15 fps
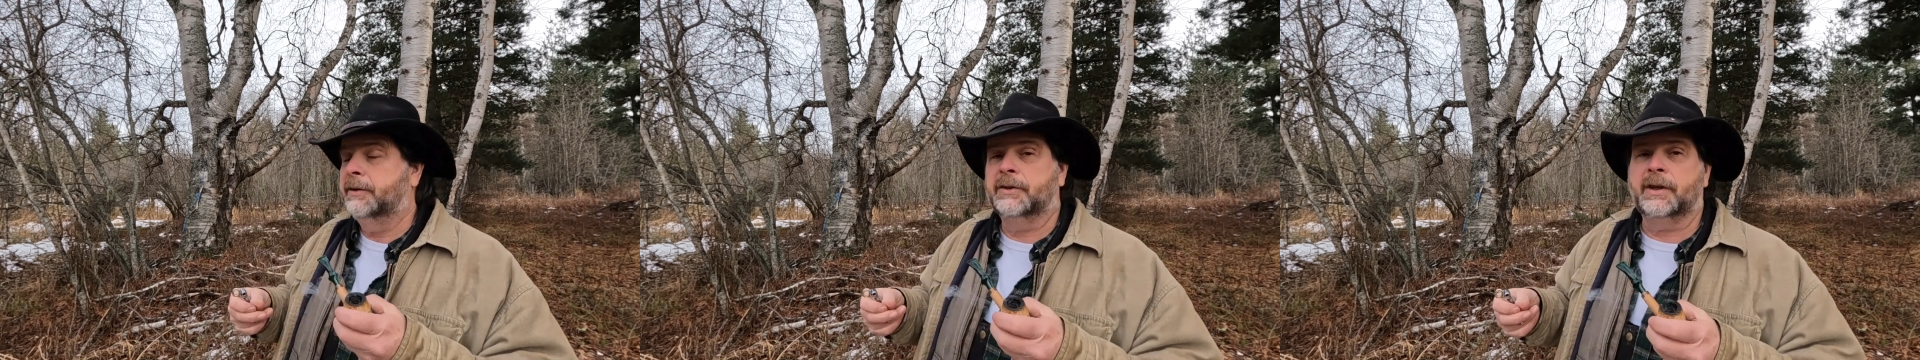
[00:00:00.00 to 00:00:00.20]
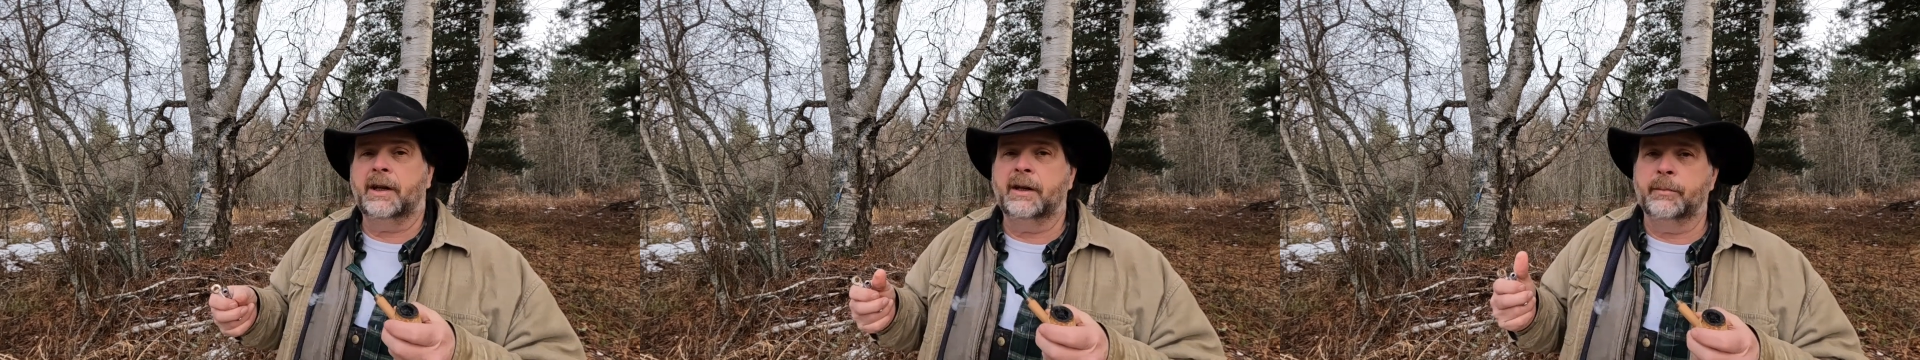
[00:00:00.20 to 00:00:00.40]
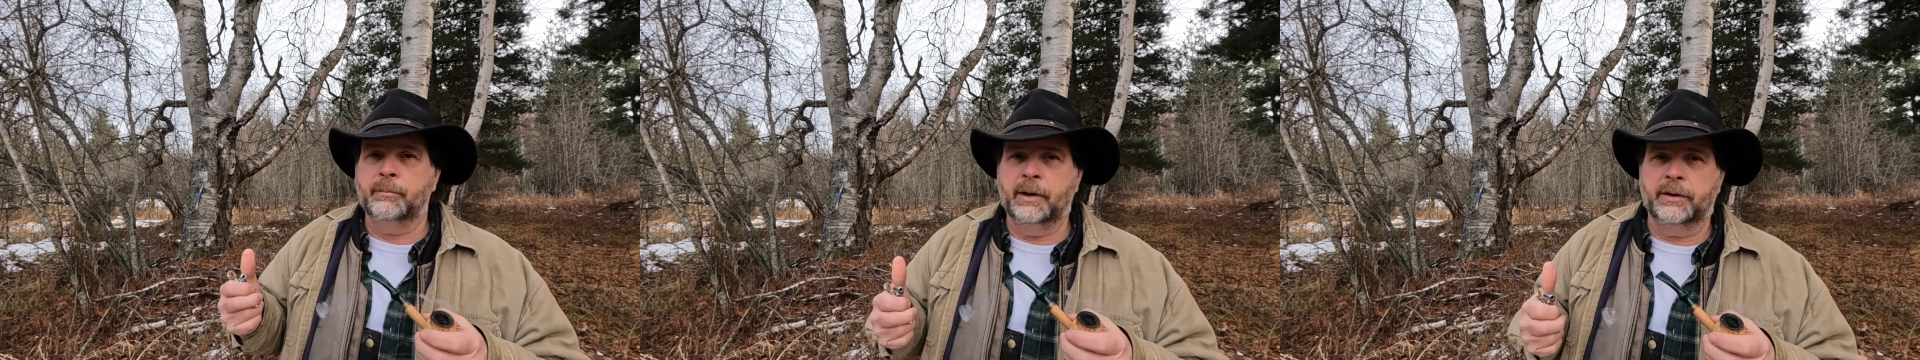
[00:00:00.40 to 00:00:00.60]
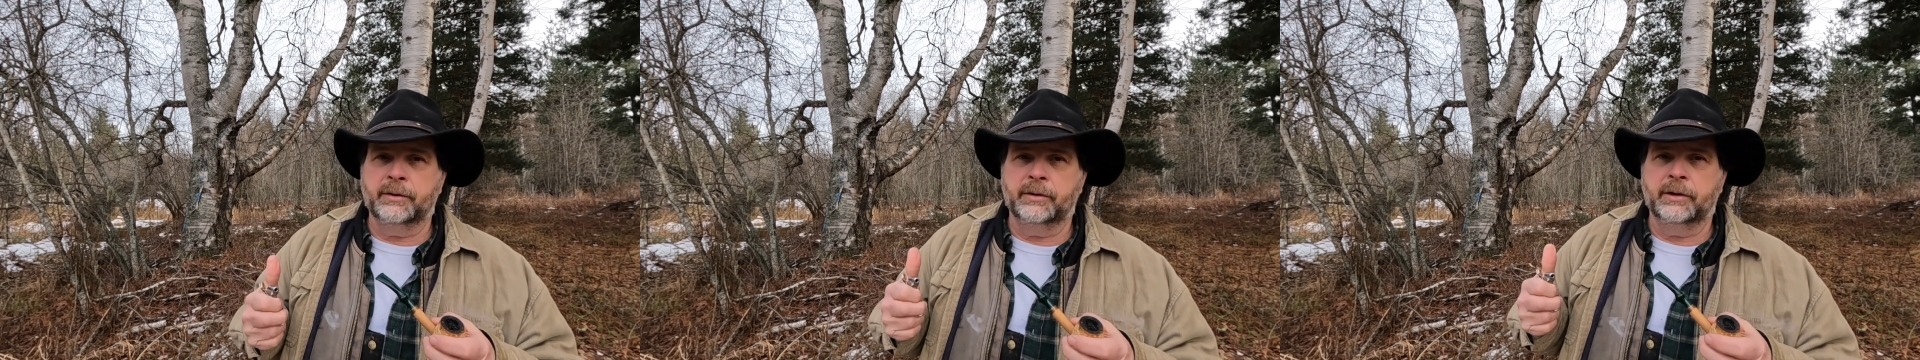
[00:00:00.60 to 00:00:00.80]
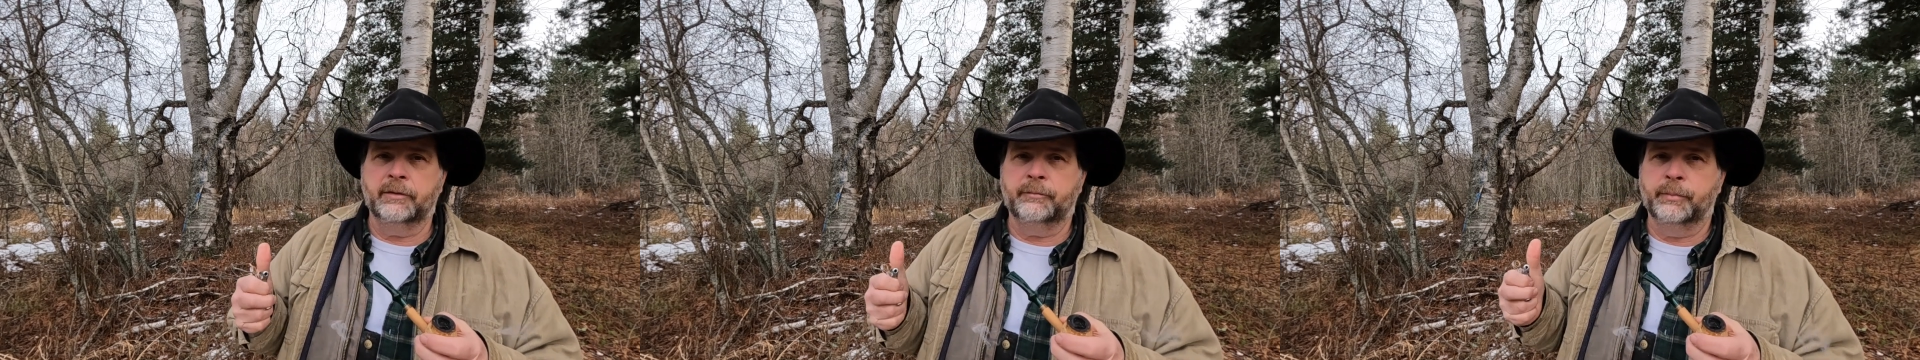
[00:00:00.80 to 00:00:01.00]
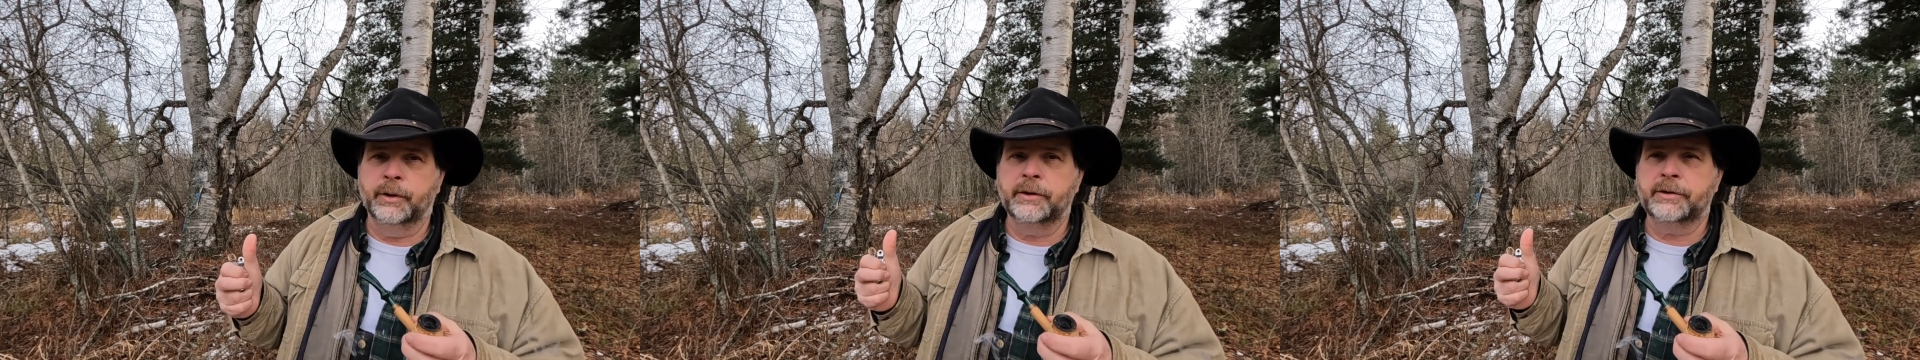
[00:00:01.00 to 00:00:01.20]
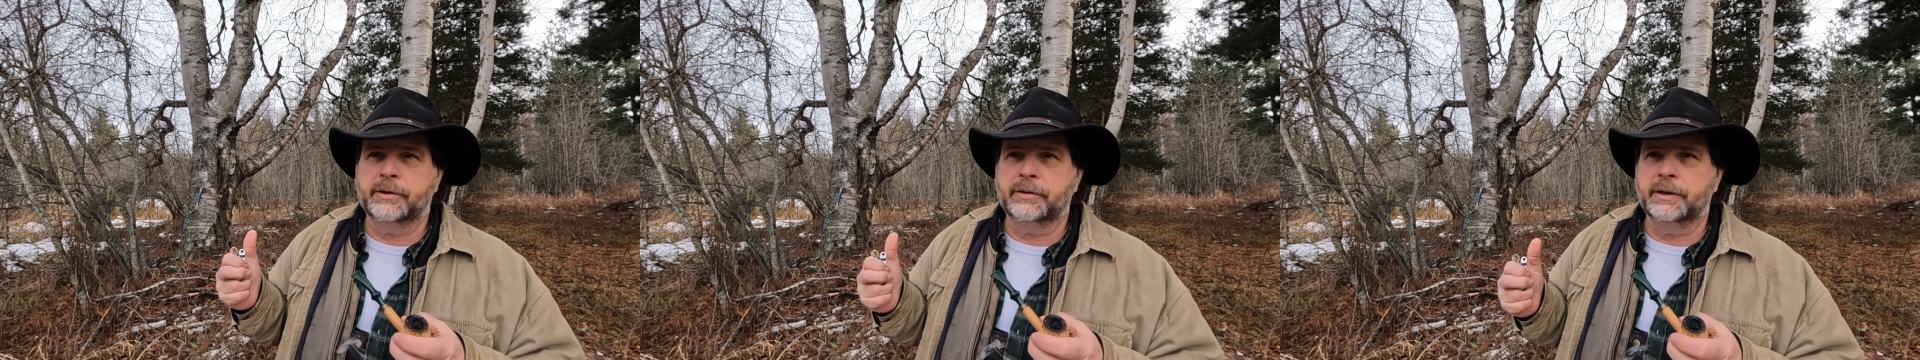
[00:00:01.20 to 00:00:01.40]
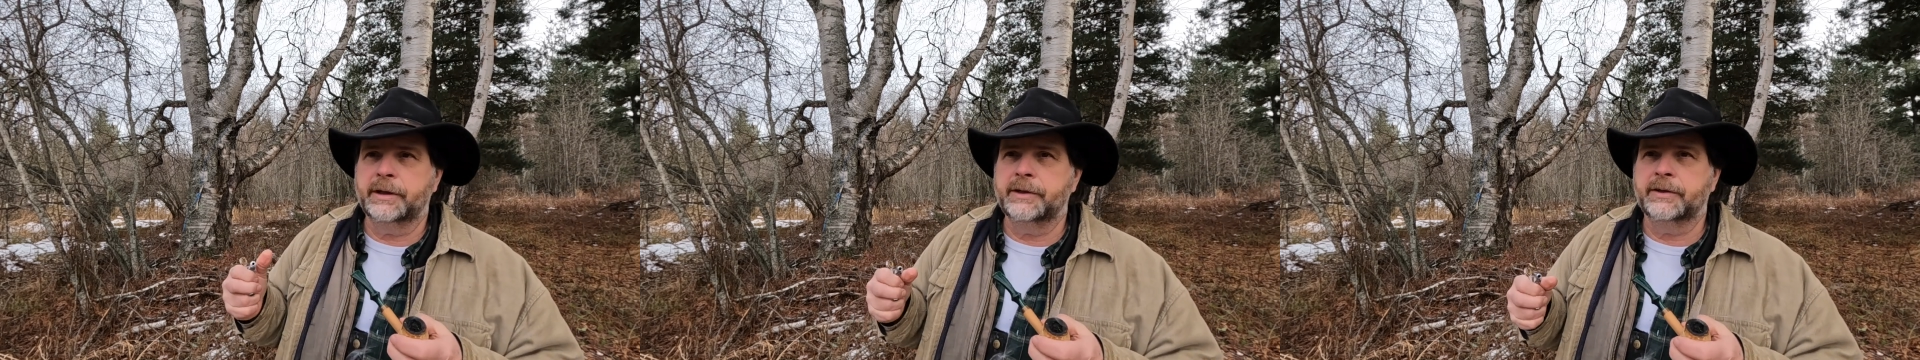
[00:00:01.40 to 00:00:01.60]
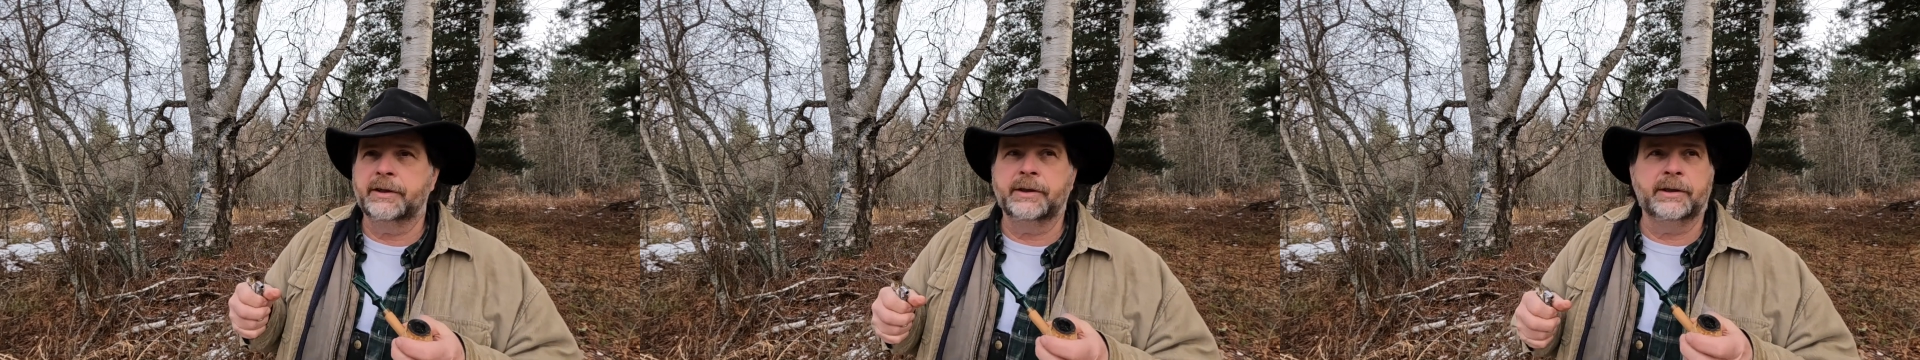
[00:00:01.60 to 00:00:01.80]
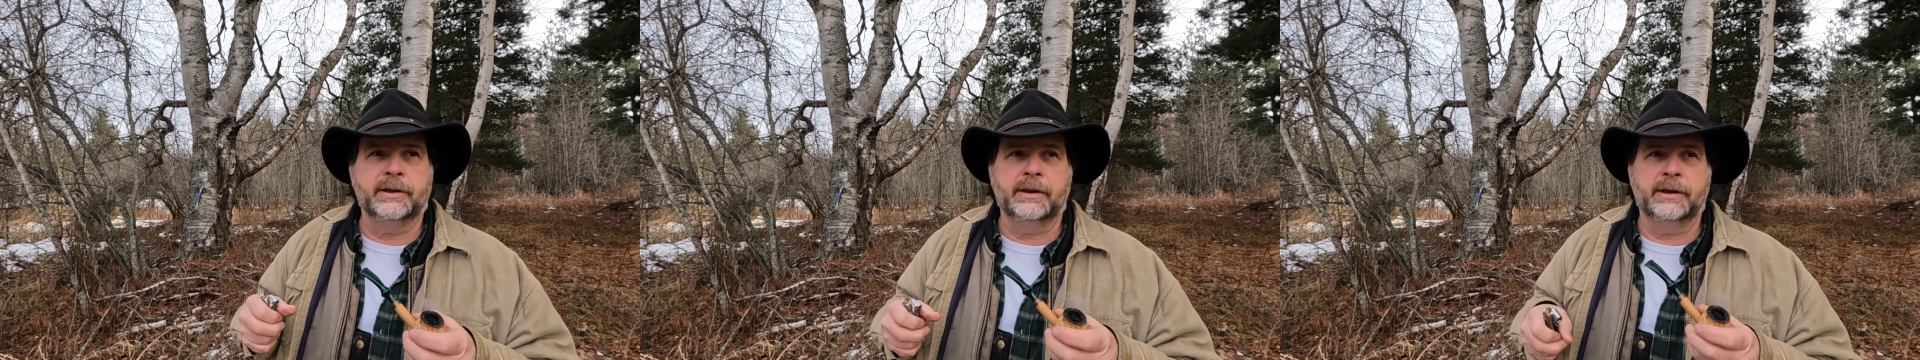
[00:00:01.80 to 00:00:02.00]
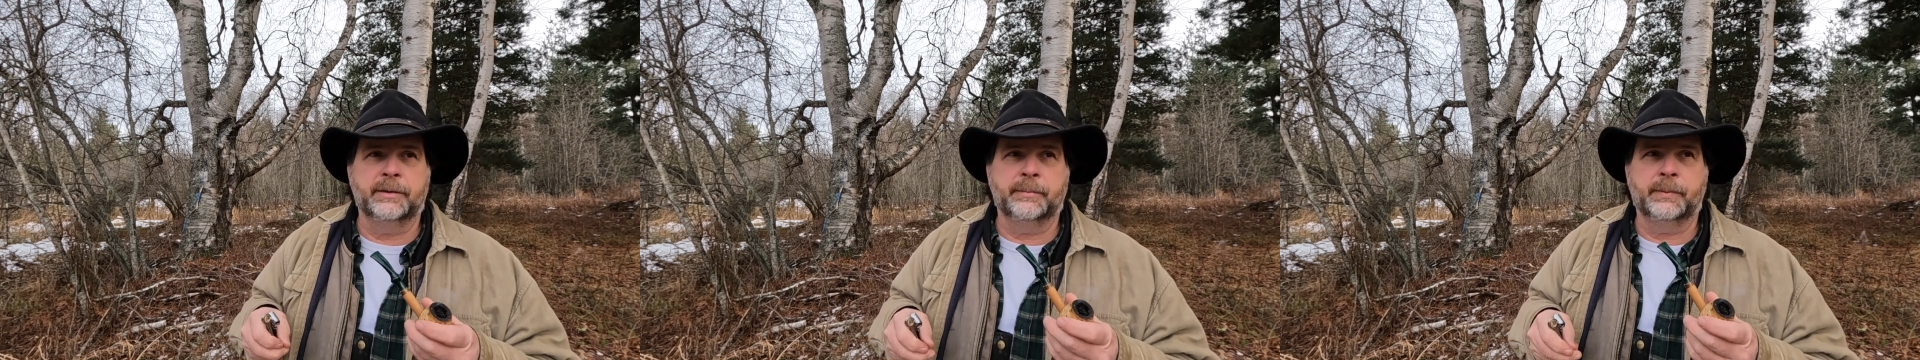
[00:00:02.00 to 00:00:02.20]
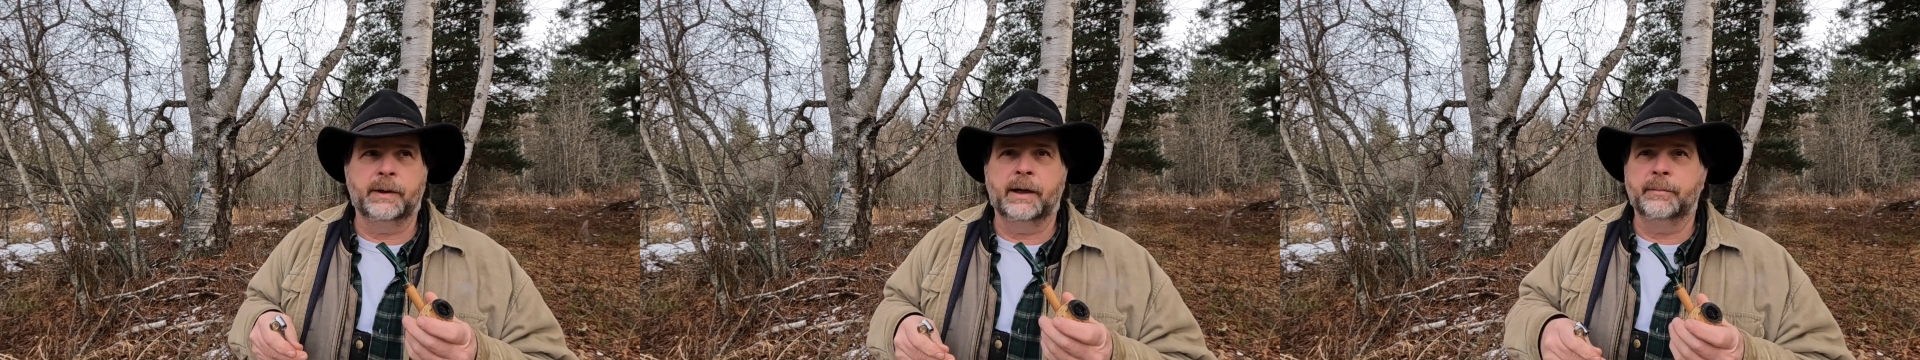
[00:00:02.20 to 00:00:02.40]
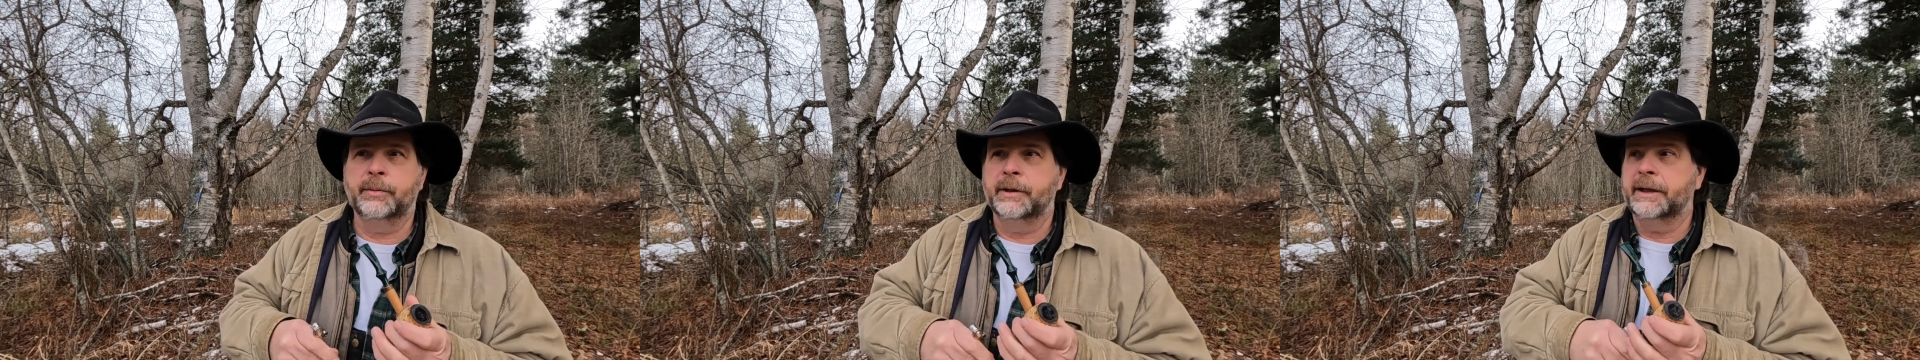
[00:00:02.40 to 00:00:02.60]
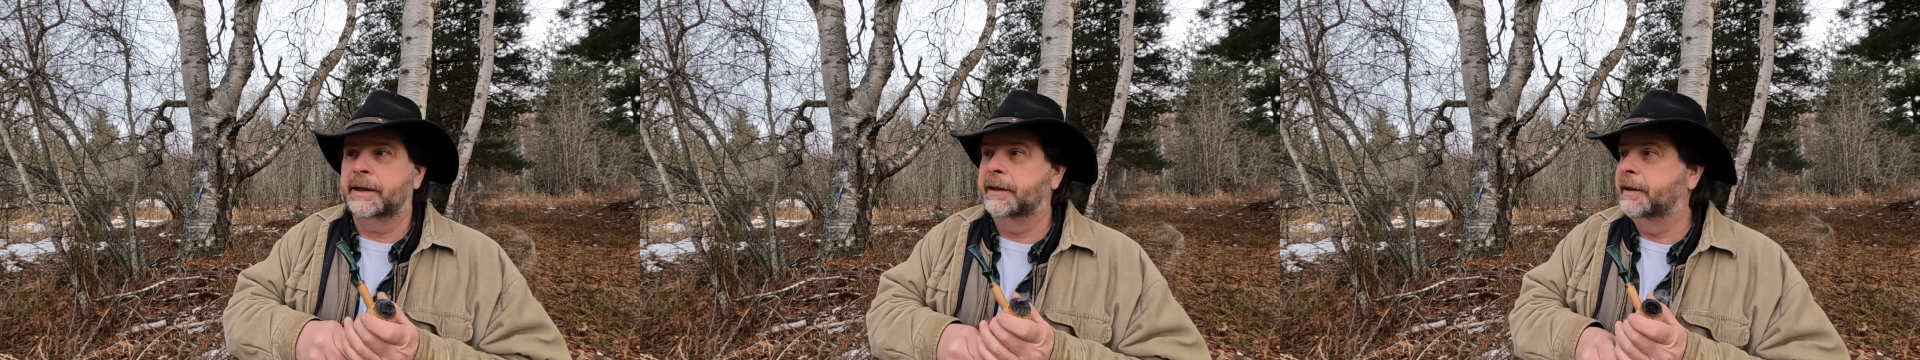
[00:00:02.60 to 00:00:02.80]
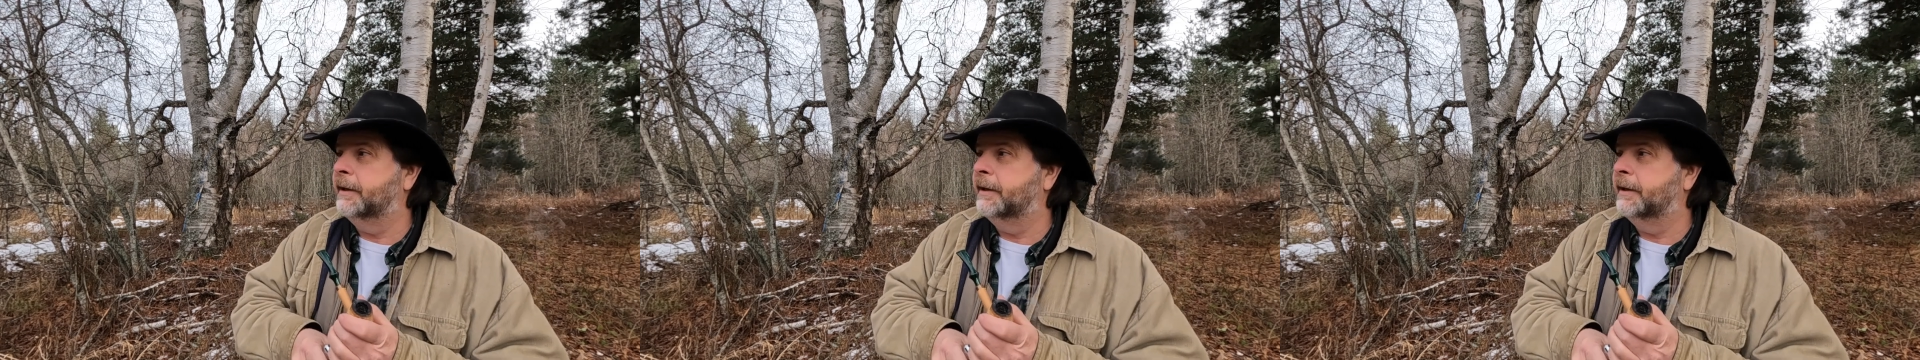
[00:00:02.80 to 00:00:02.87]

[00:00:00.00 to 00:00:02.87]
is kind of the mother of birch trees here on the property.